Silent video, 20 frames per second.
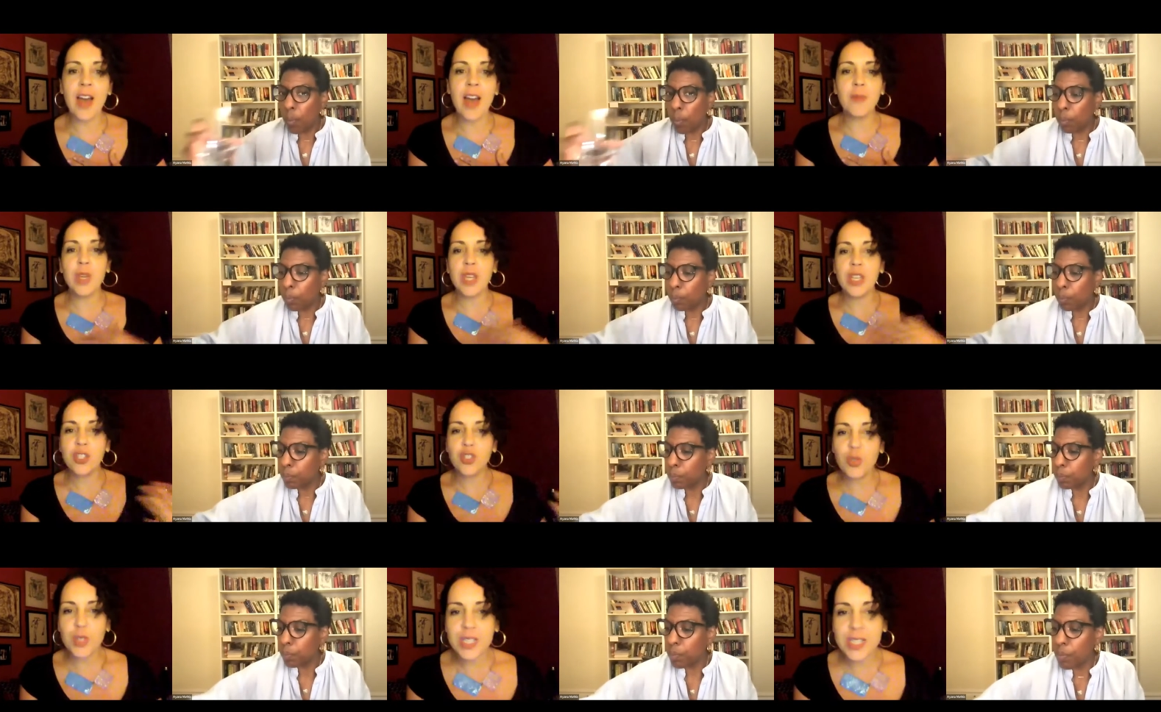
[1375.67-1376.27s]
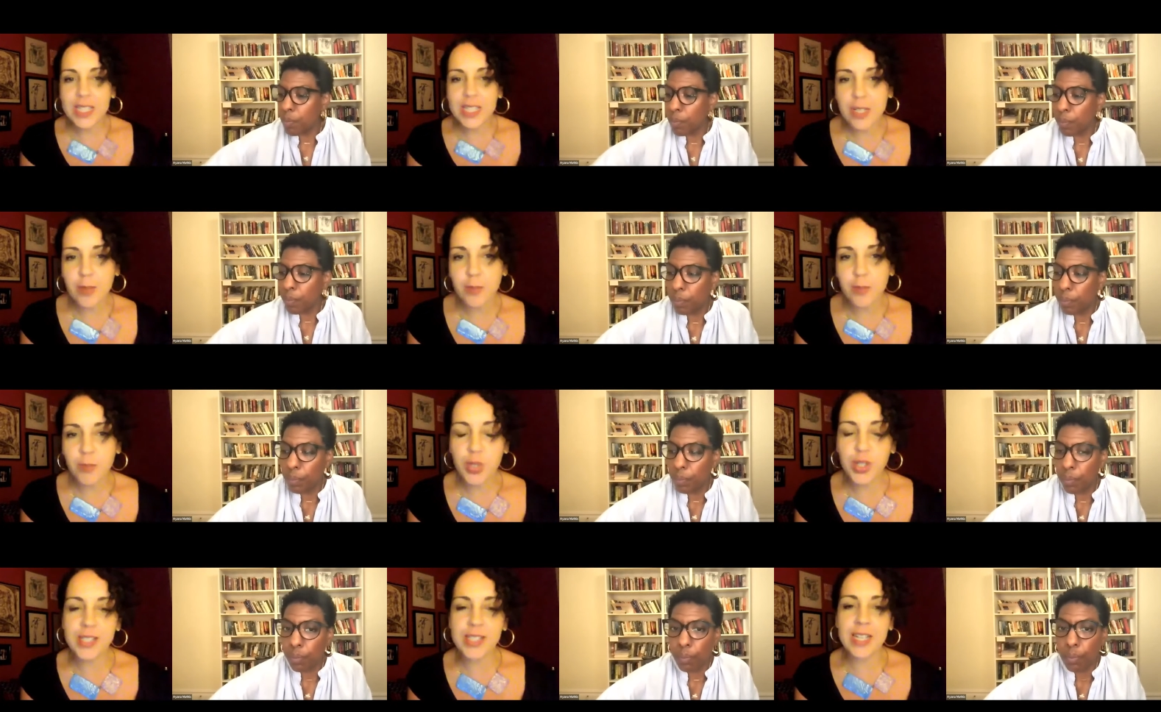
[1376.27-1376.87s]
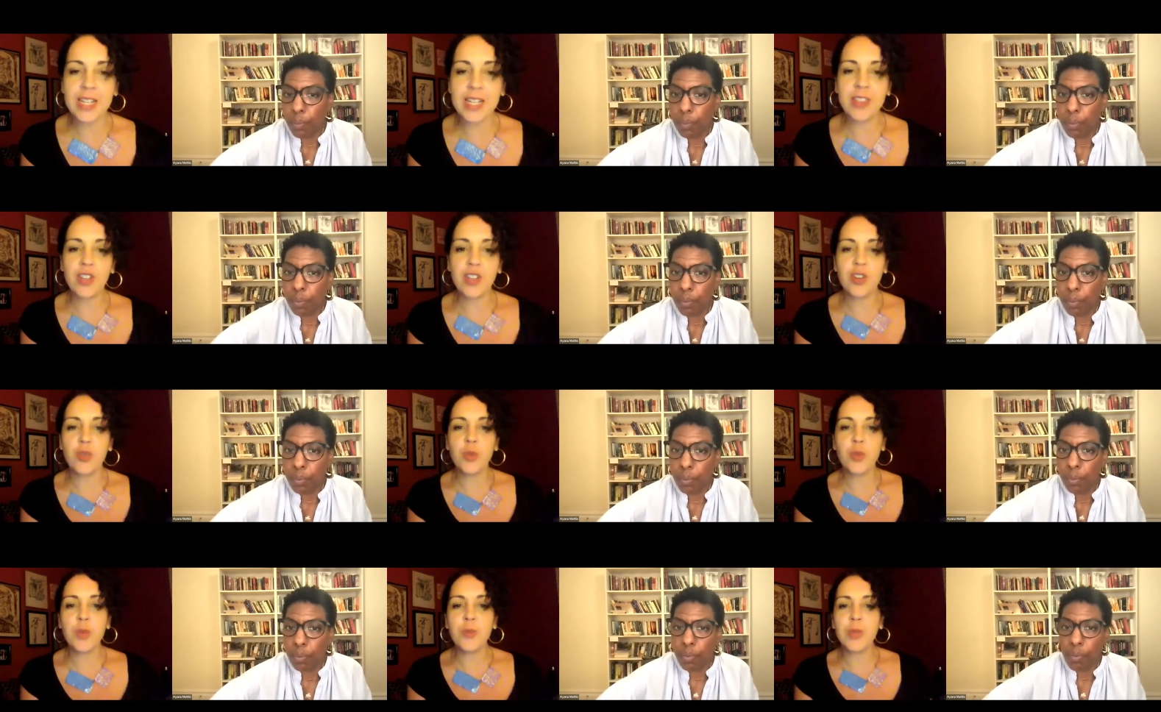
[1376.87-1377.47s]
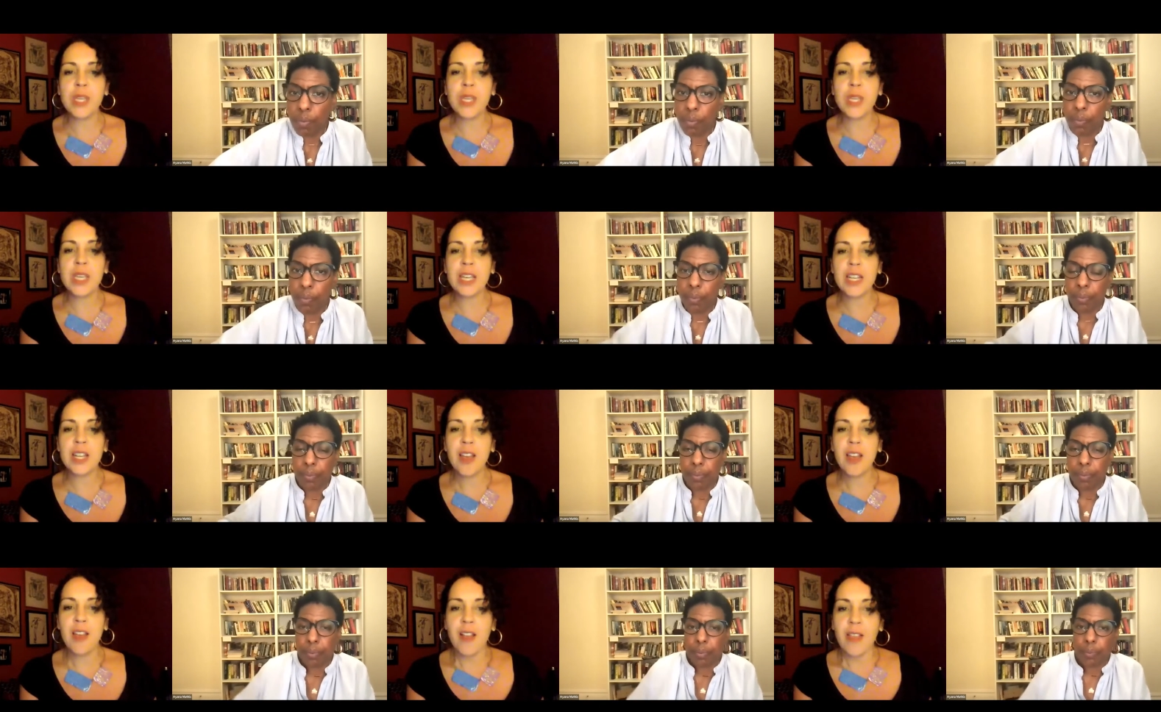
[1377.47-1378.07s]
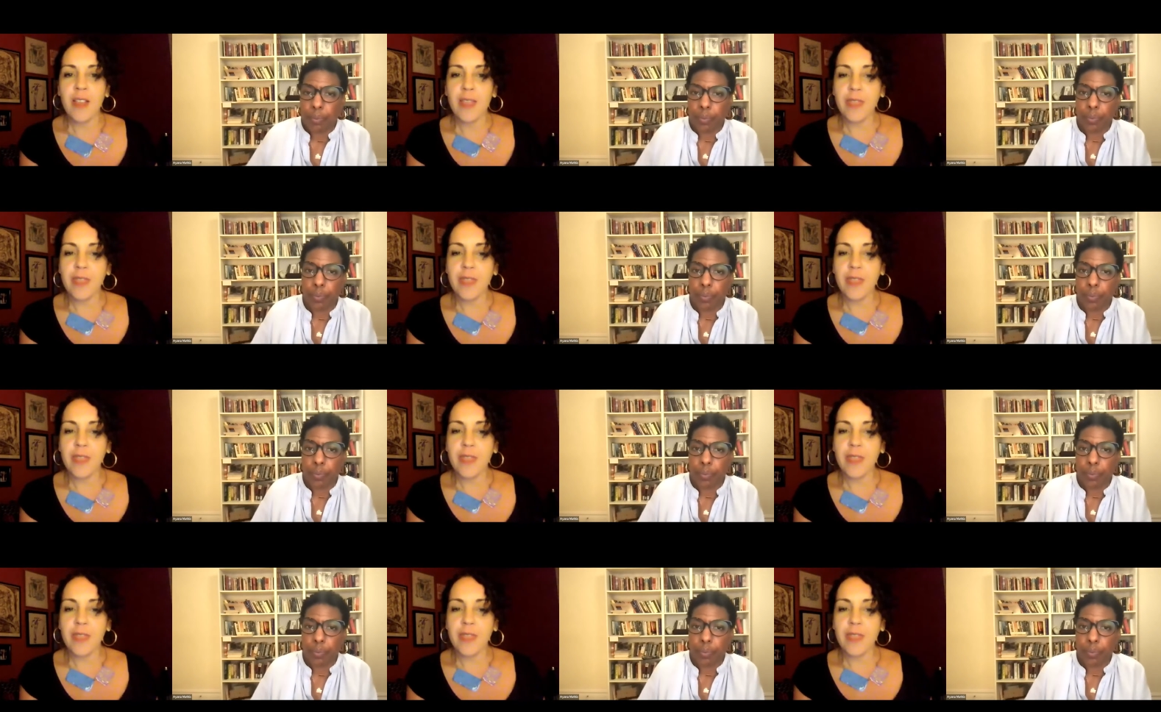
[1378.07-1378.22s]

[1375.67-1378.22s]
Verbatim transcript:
Speaker 1: I'm interested in books set in the Caribbean.